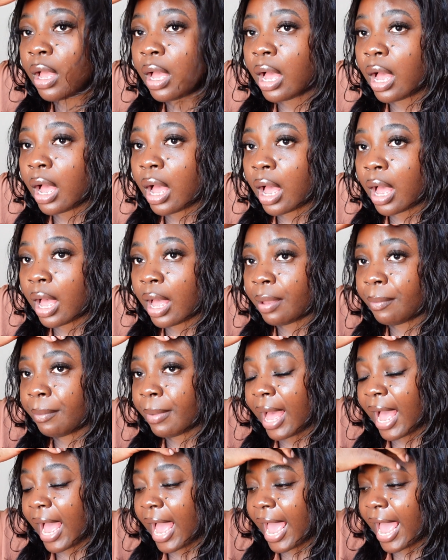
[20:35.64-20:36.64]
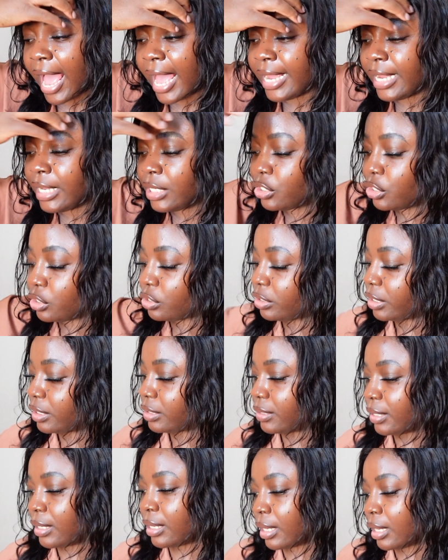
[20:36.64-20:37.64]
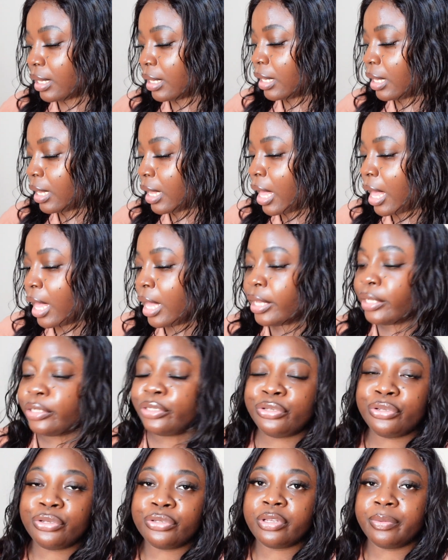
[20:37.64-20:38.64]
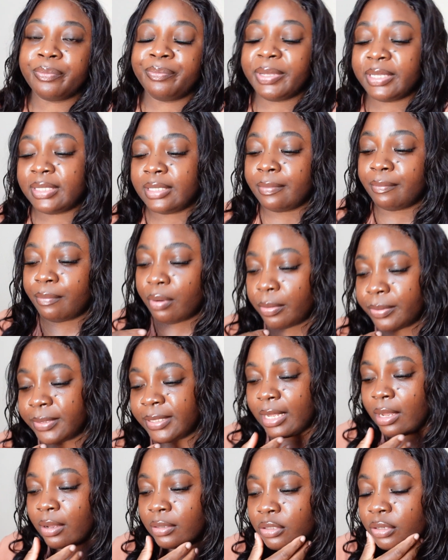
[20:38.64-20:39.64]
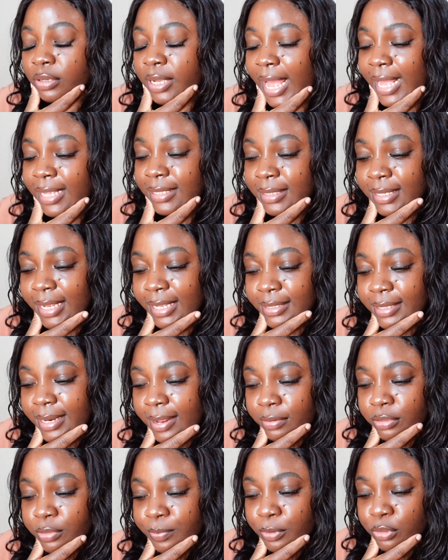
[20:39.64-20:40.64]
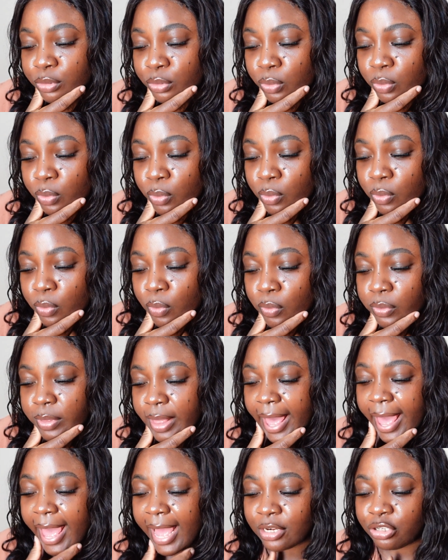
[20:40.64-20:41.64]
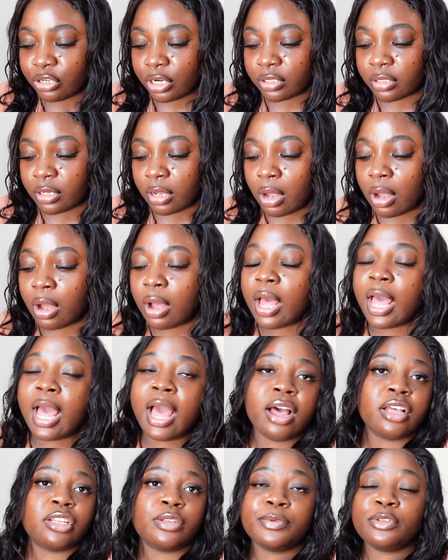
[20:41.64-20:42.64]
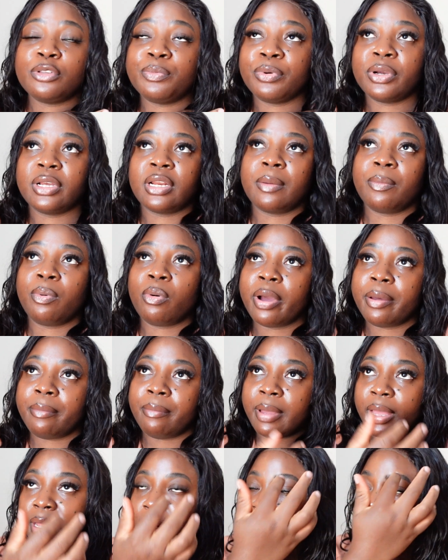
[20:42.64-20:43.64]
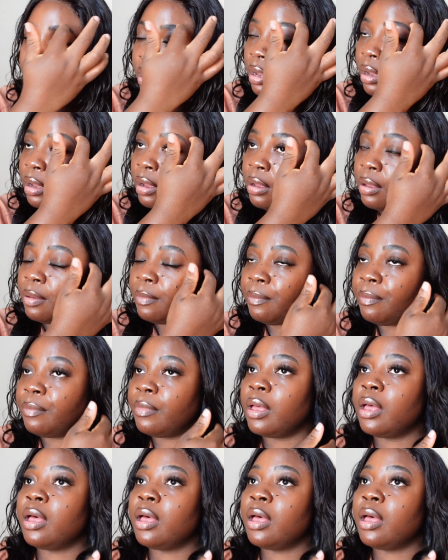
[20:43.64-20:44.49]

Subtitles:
I just need to do some bits and bobs now. So guys, yesterday I was supposed to call the hairdresser. I was supposed to book an appointment to